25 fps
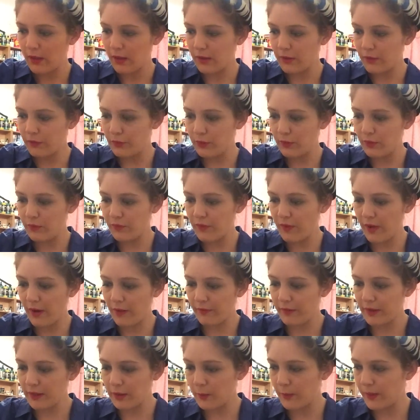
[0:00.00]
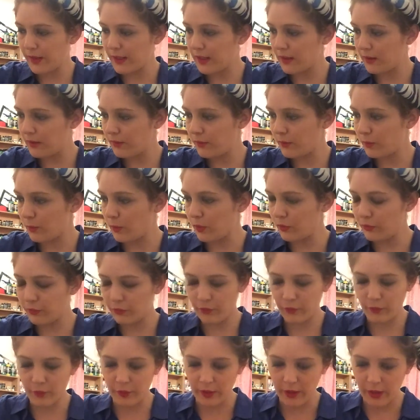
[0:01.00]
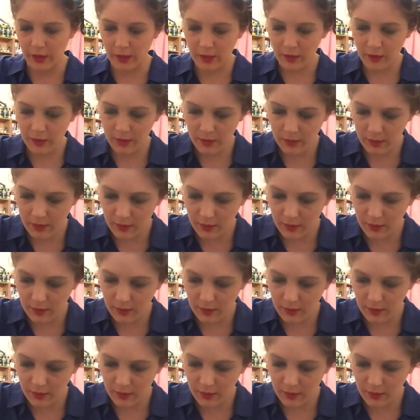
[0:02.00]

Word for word: I'll just do a very quick swatch for you.